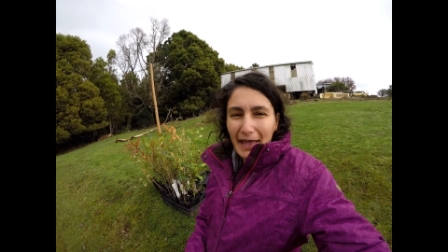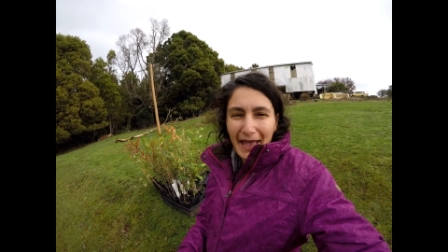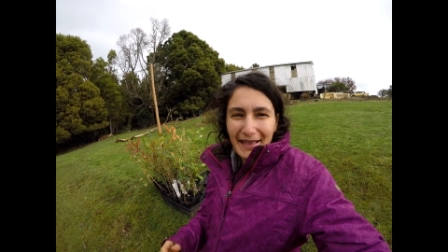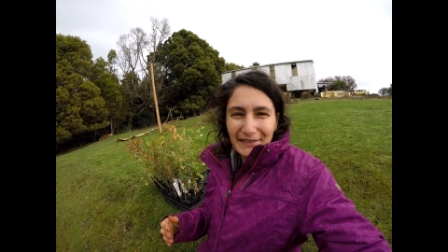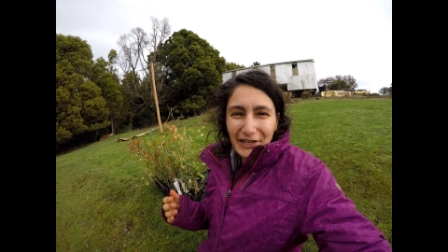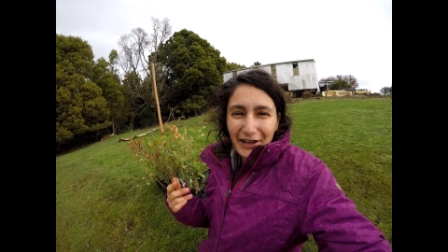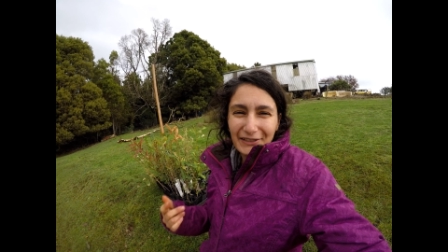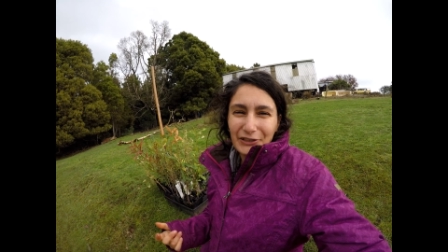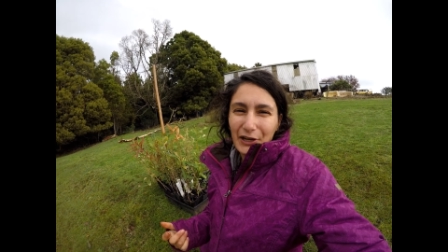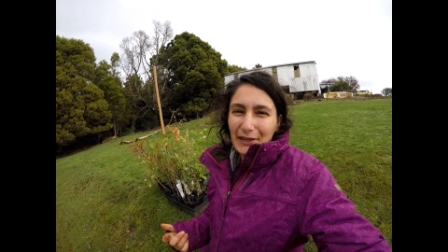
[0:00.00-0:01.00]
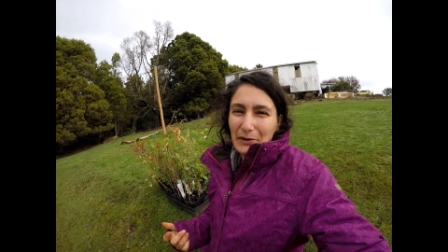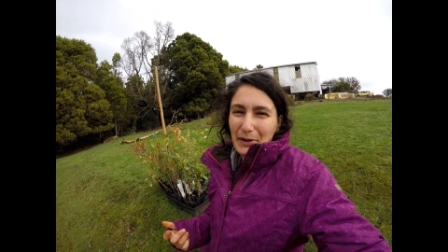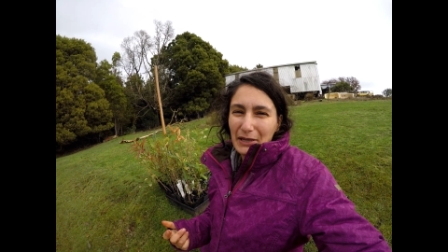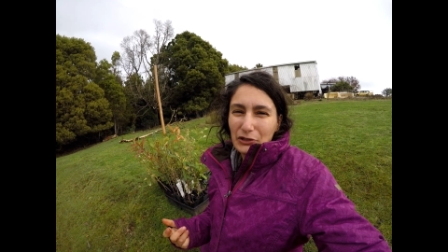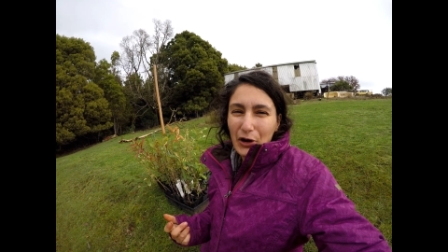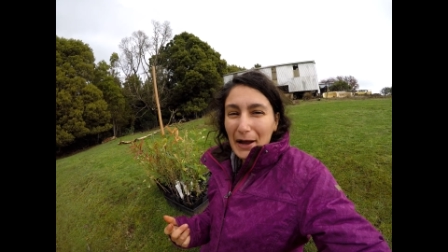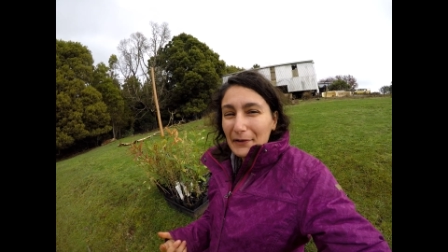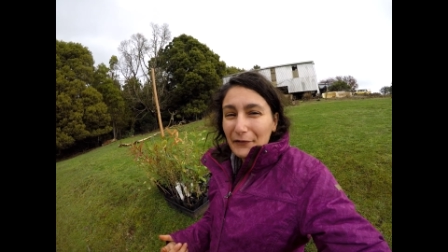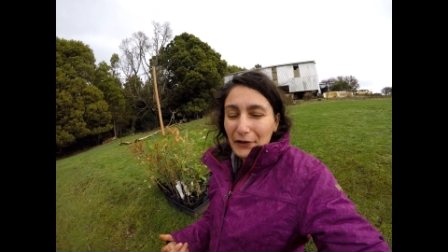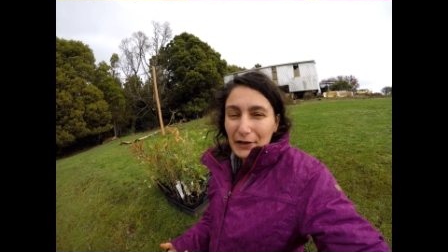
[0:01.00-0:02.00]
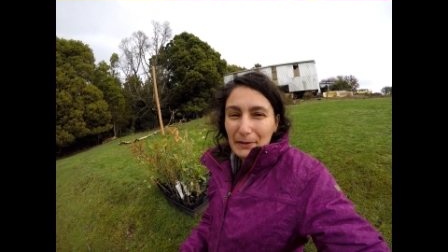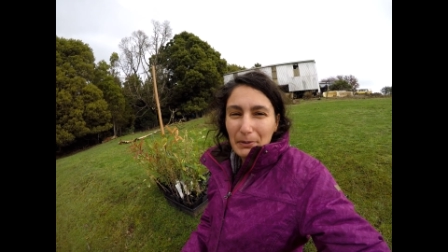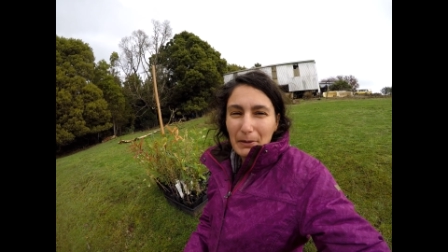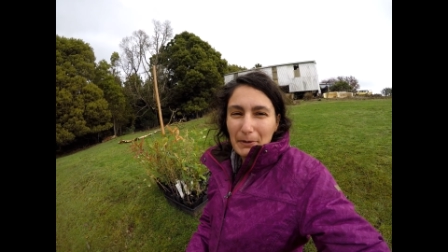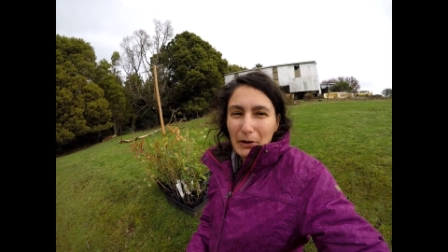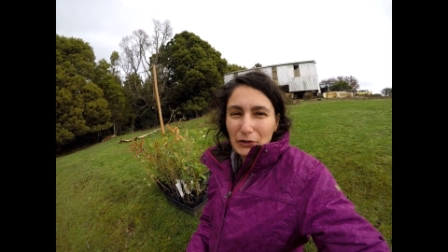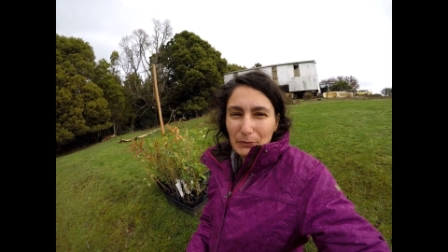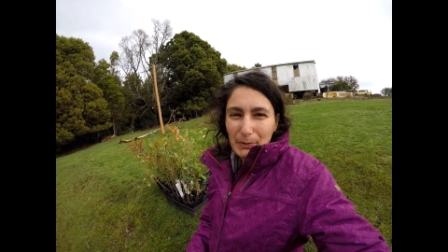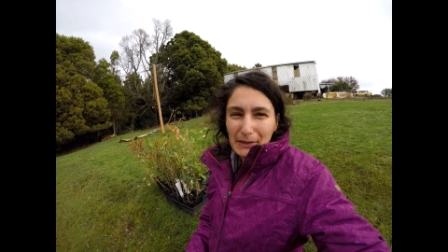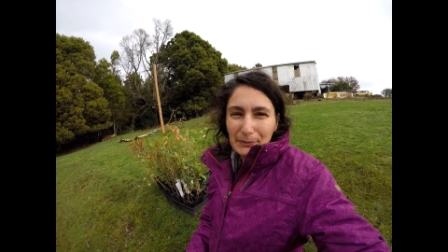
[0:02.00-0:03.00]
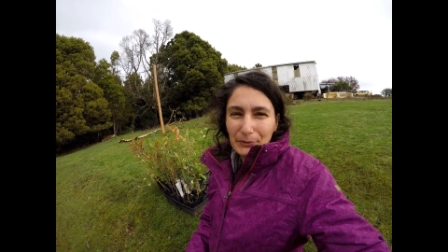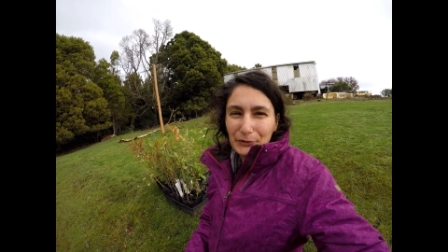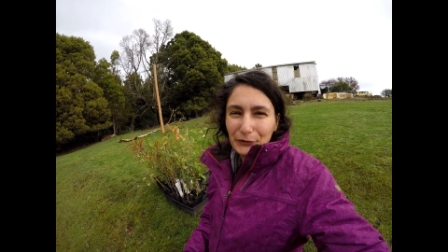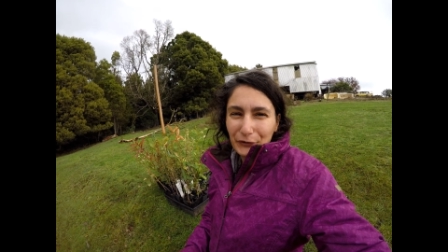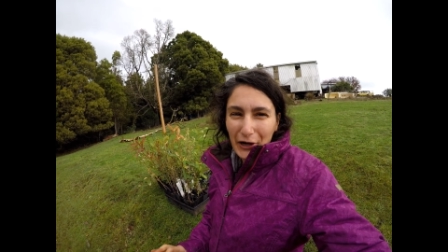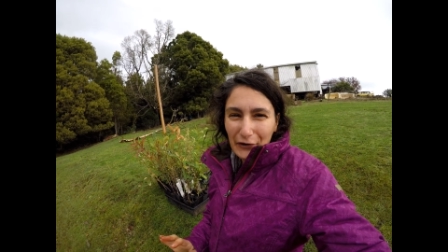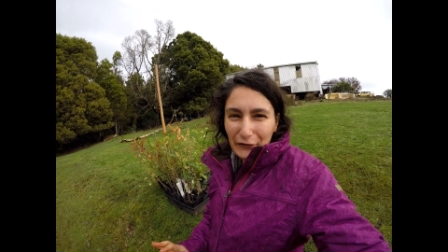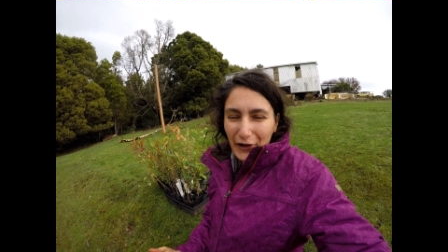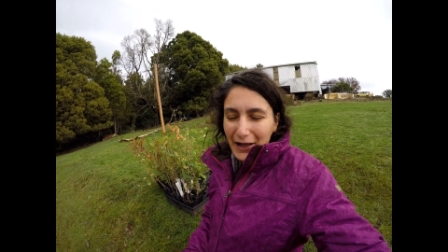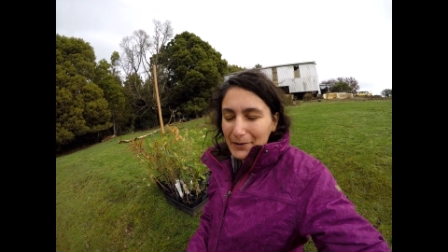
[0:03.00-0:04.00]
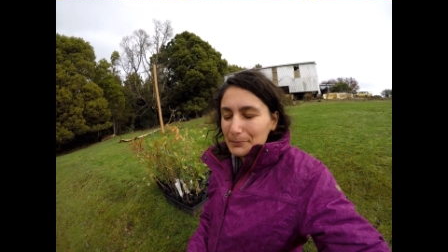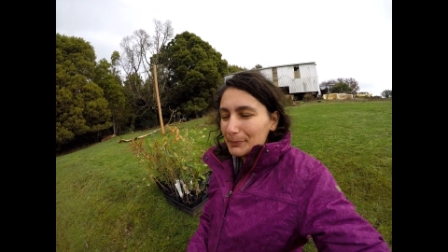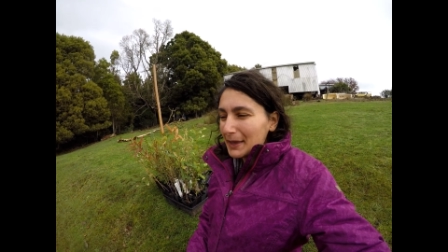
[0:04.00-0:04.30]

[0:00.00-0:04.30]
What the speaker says: As you guys know, that we try to follow the permaculture principles for our farm,